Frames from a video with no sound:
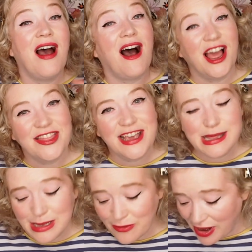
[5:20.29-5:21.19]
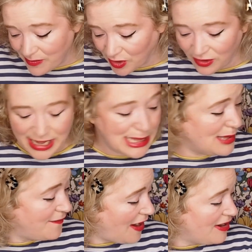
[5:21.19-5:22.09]
I think it's incredible. It's a
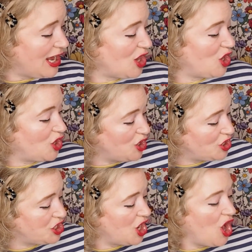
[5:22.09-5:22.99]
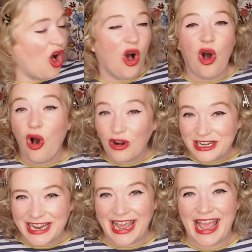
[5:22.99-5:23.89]
very good
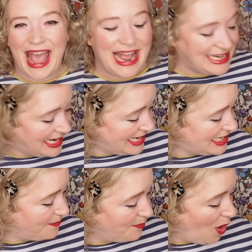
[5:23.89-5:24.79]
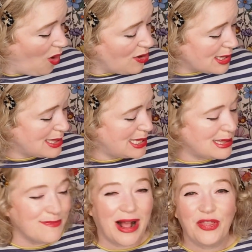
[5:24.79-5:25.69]
holiday edit box this
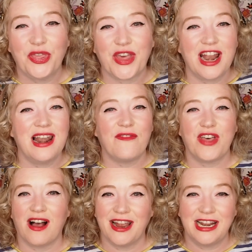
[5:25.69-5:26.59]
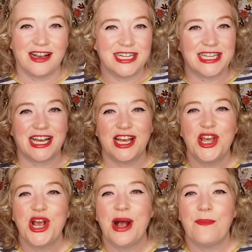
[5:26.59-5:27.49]
month. I love the highlighter.
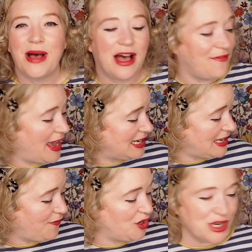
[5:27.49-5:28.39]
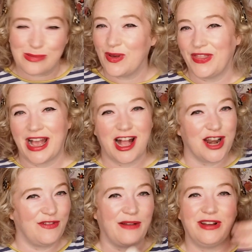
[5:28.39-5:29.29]
Perfect if you just want that kind
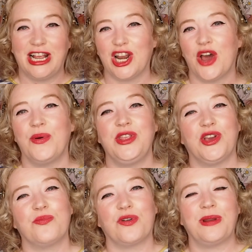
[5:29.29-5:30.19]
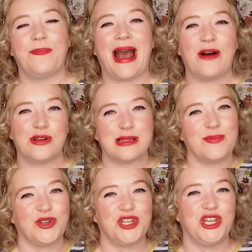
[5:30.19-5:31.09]
of lovely glow, and you could probably powder some
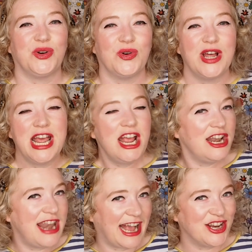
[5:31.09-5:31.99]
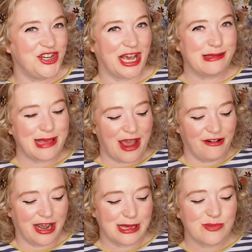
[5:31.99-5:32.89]
onto your neck and chest
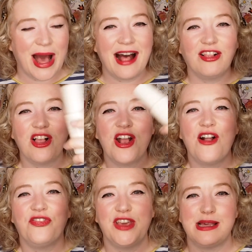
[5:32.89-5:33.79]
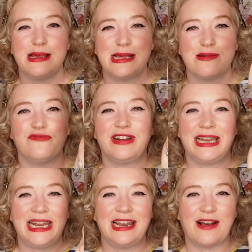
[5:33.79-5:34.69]
area as well. This is a
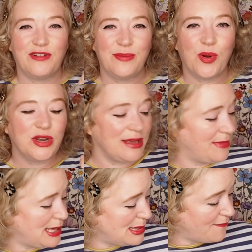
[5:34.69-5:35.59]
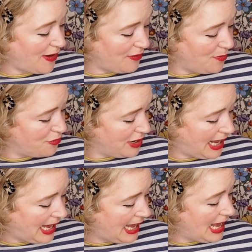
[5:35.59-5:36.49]
really lovely body mist, very
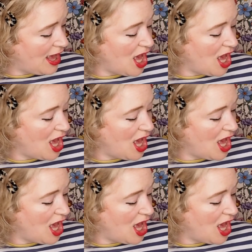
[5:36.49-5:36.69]
pretty.